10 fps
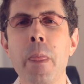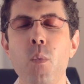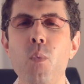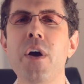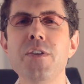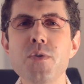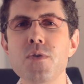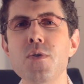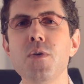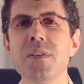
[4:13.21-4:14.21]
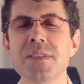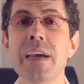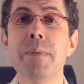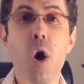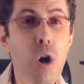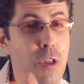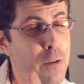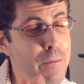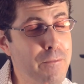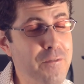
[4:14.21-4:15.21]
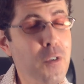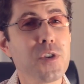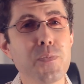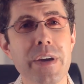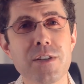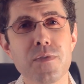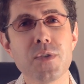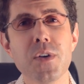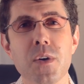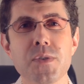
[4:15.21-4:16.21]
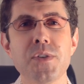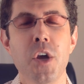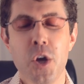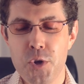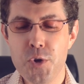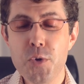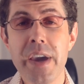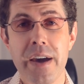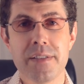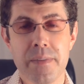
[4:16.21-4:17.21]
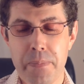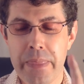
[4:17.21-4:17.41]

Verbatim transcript: When you Google his name, on the first page of results, you get